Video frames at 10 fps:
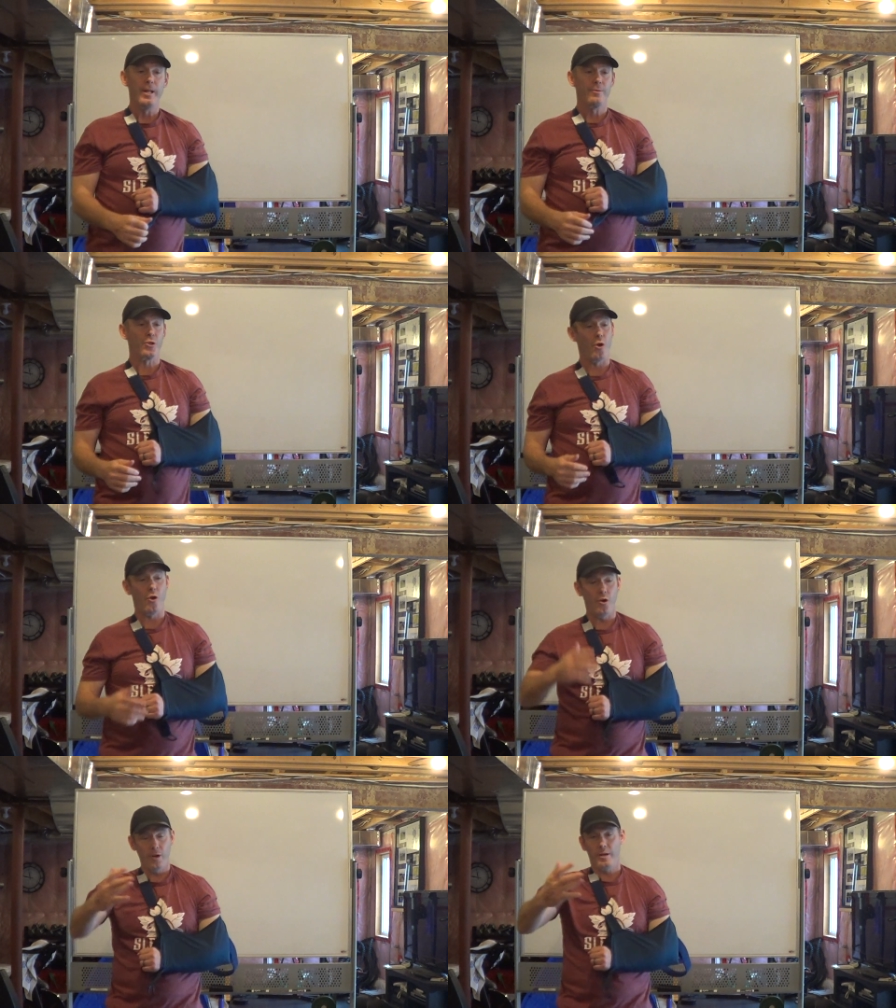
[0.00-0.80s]

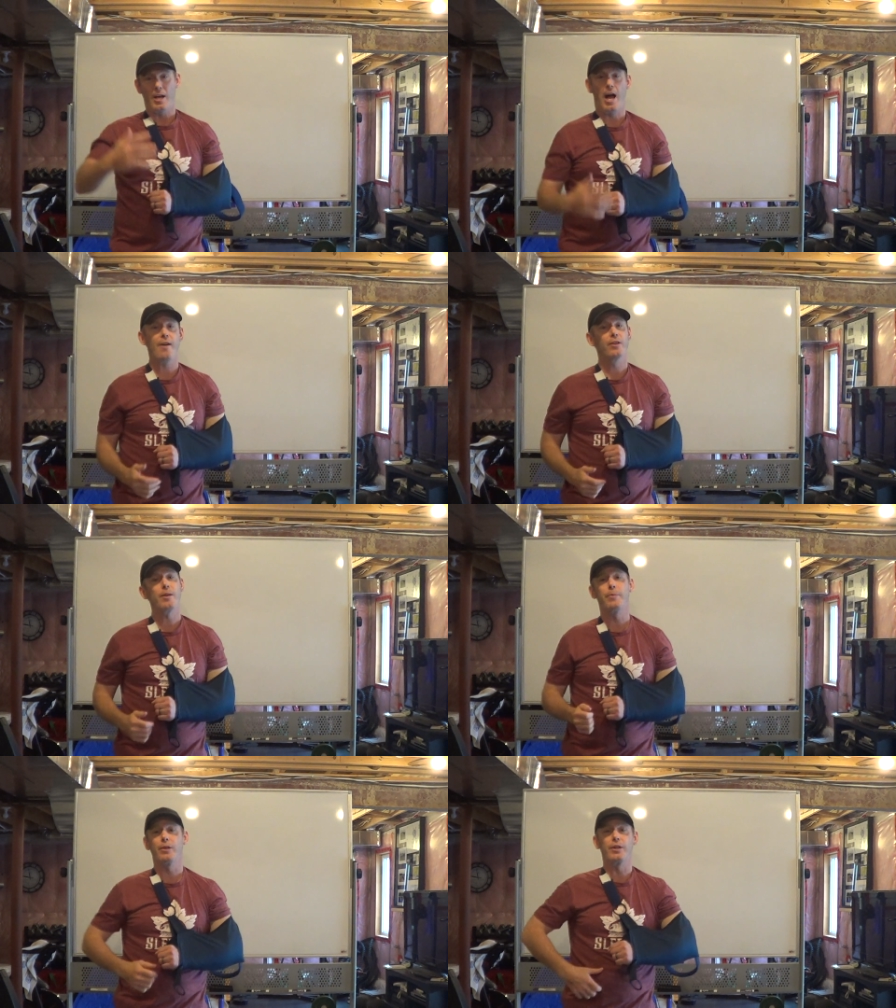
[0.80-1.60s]
So having
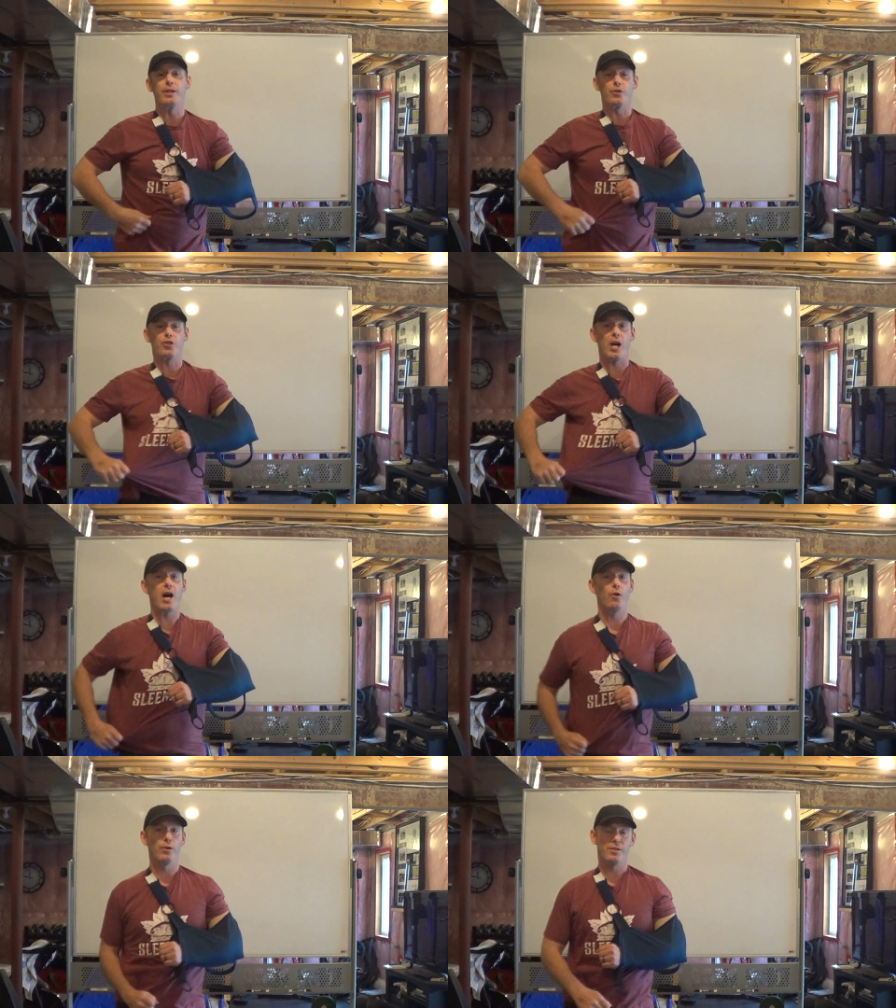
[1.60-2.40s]
the ability to
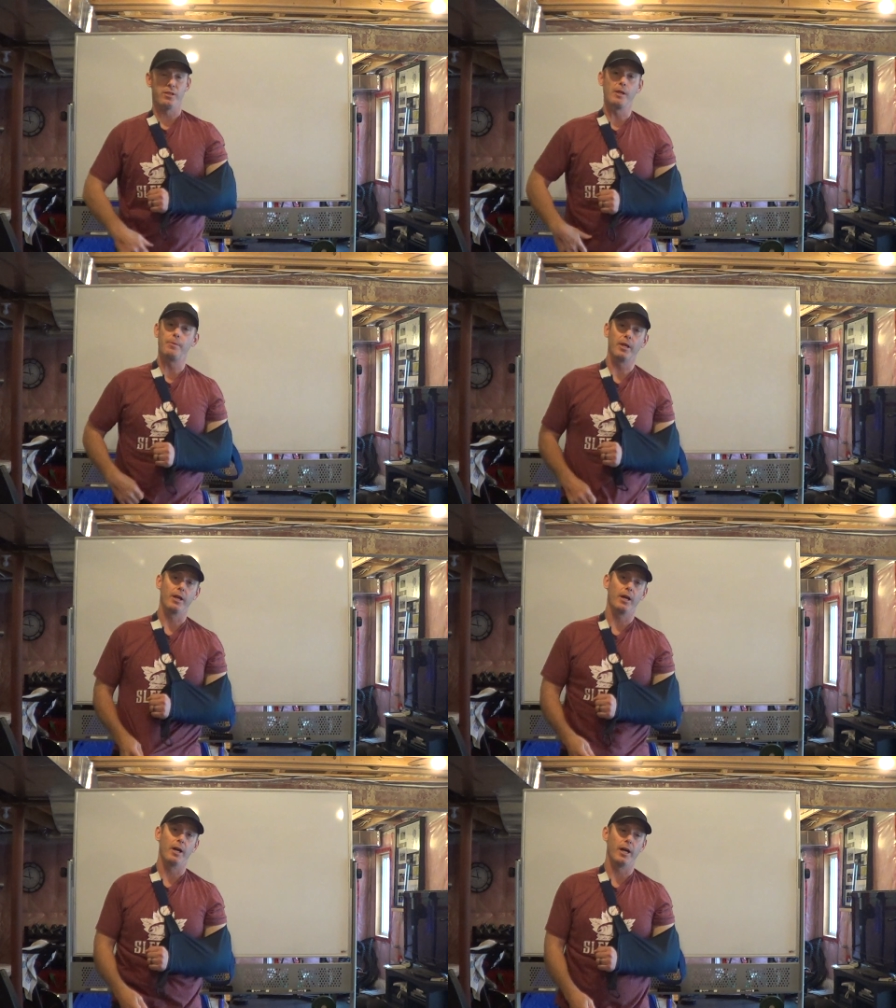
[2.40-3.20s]
shower and
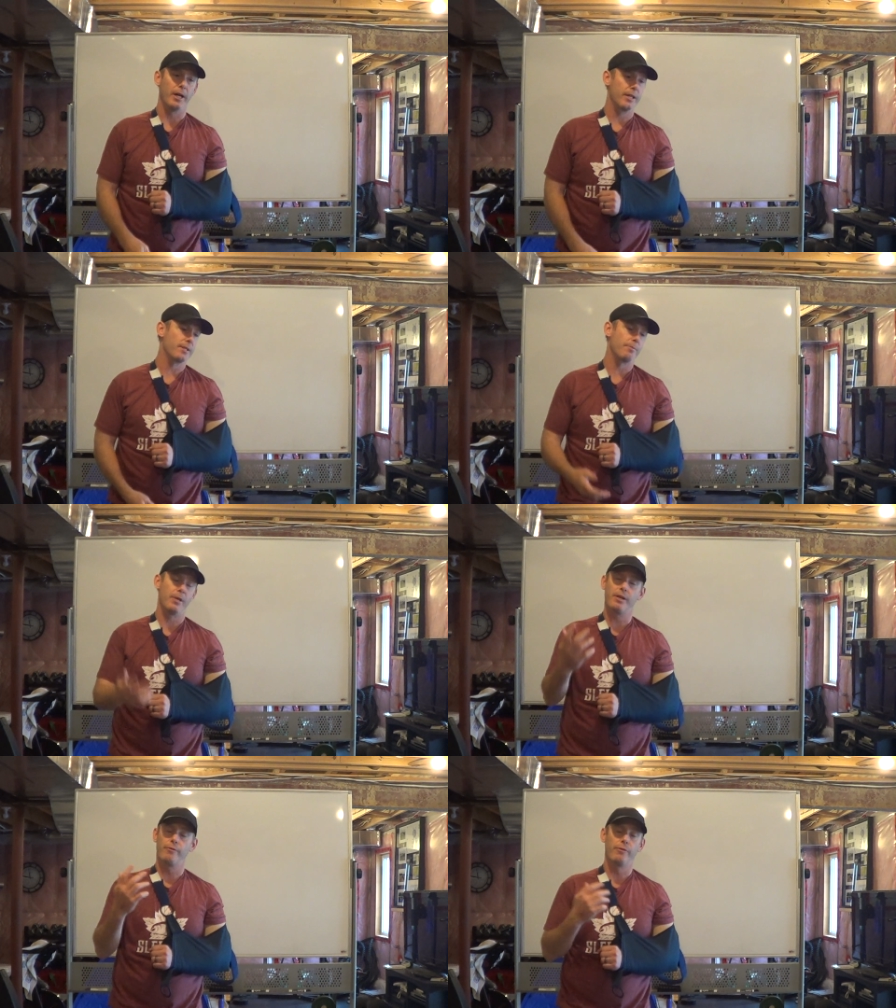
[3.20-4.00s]
sleeping uh, has
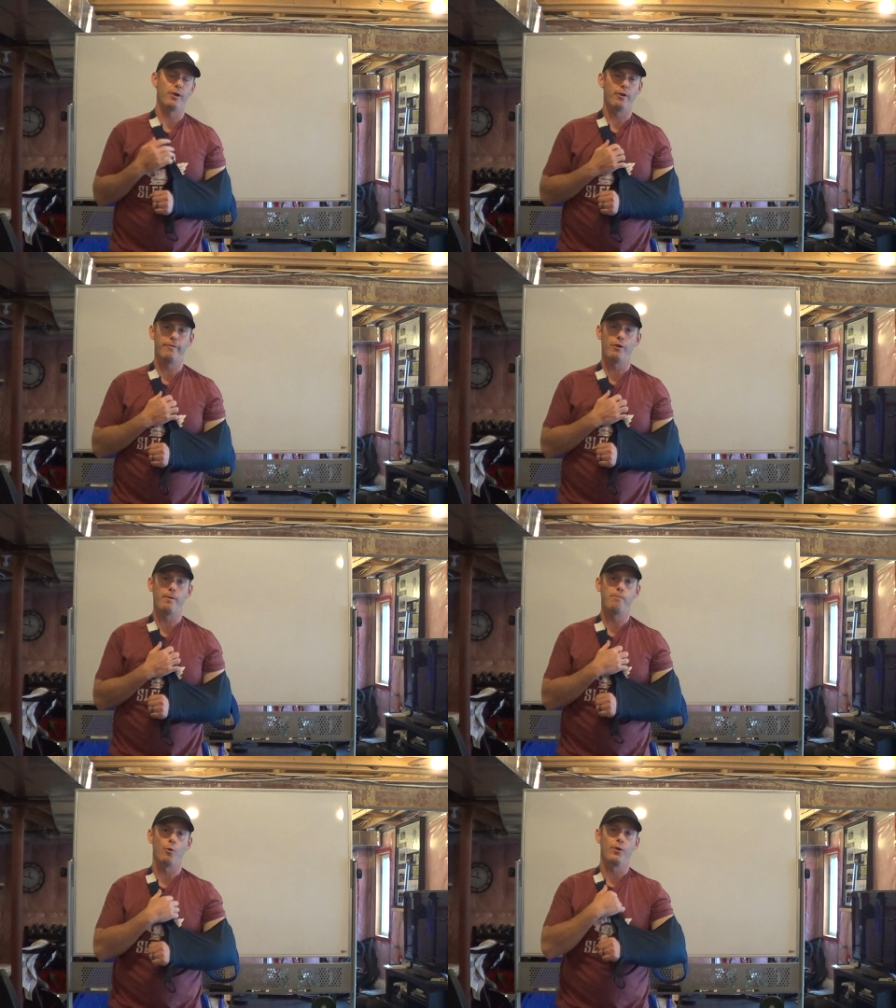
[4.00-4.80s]
been very, very
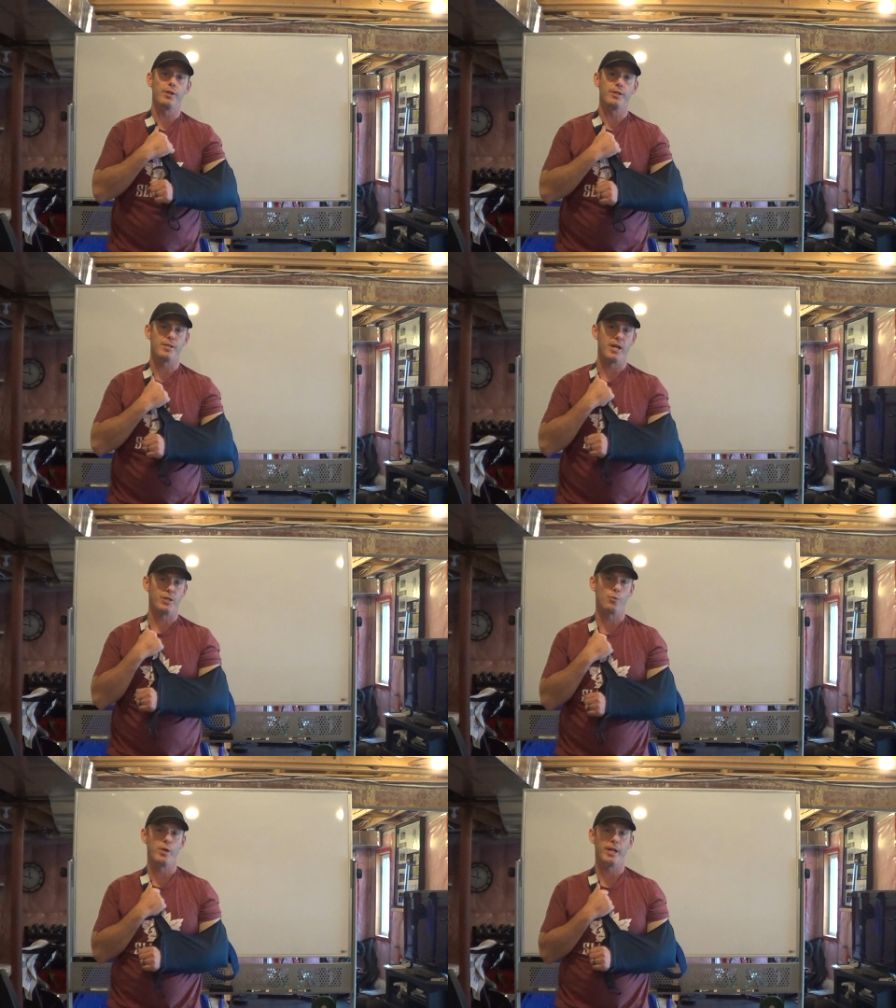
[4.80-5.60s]
important in this
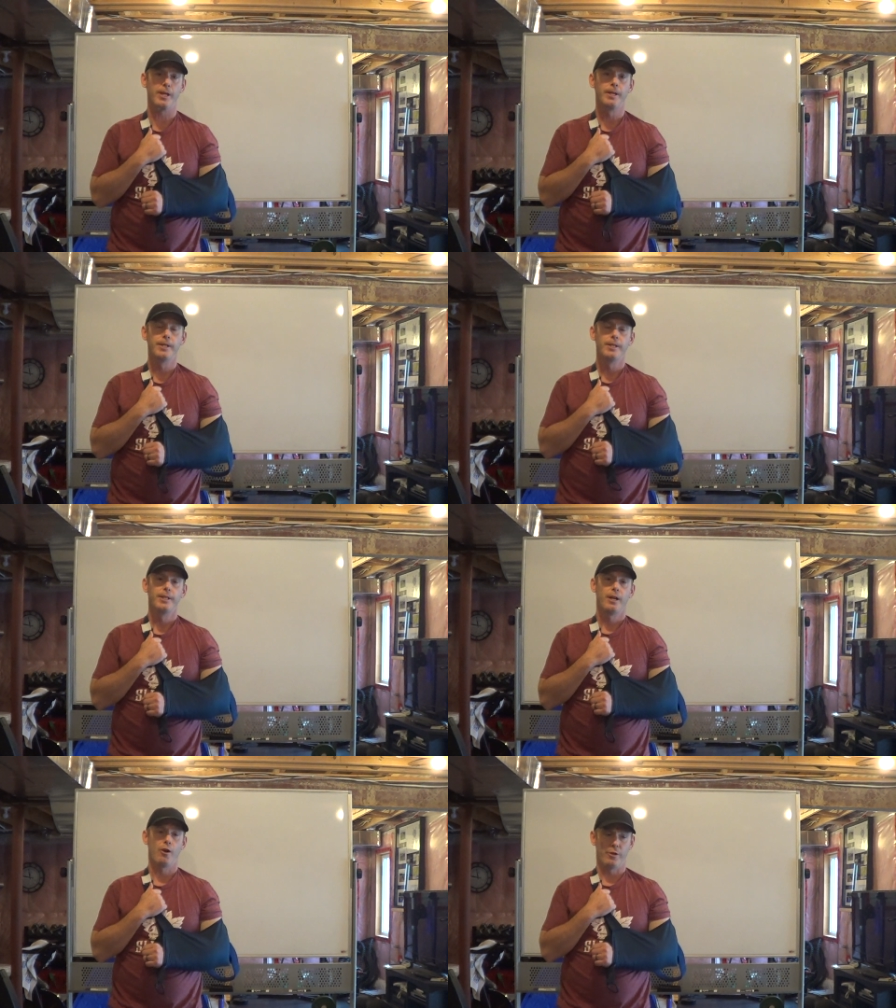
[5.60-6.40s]
next week
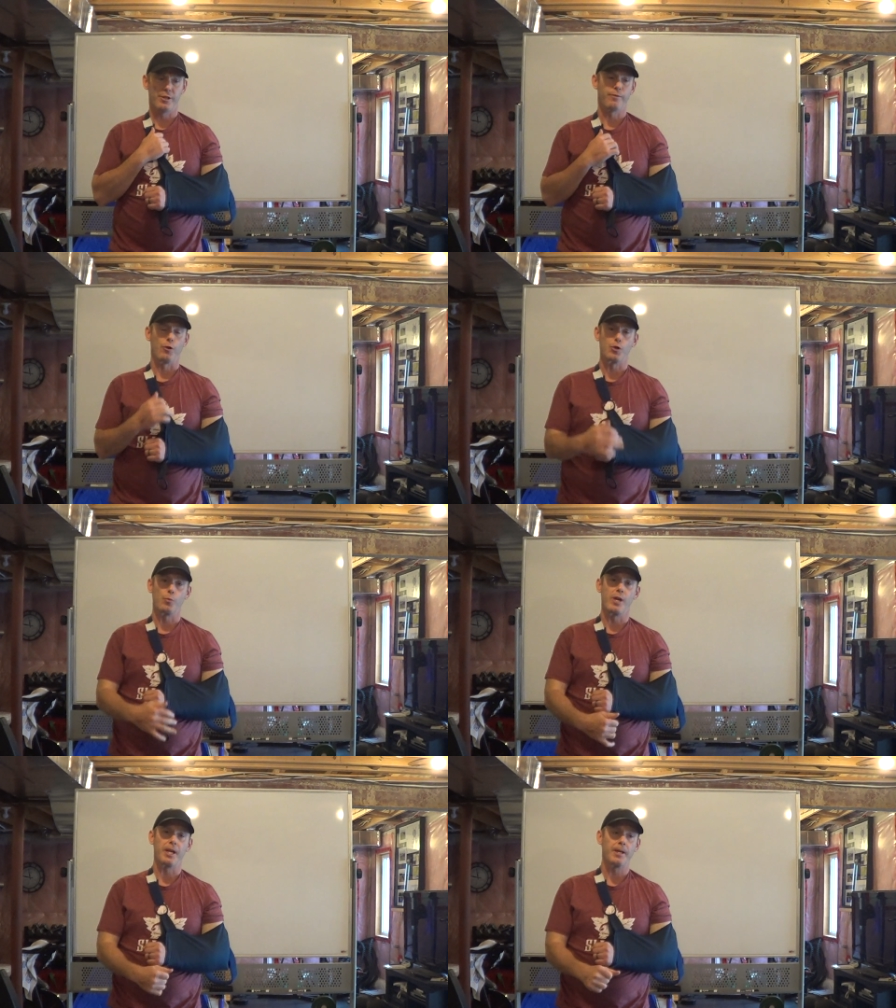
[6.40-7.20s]
or in this first
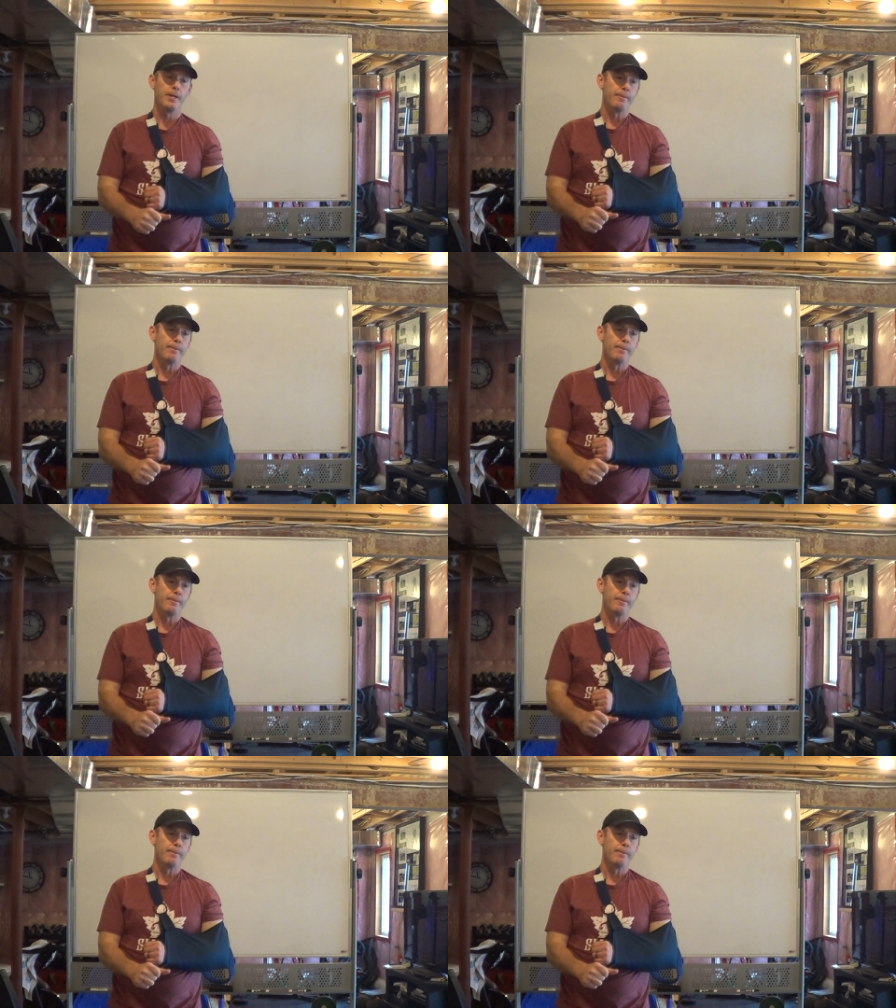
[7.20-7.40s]
week.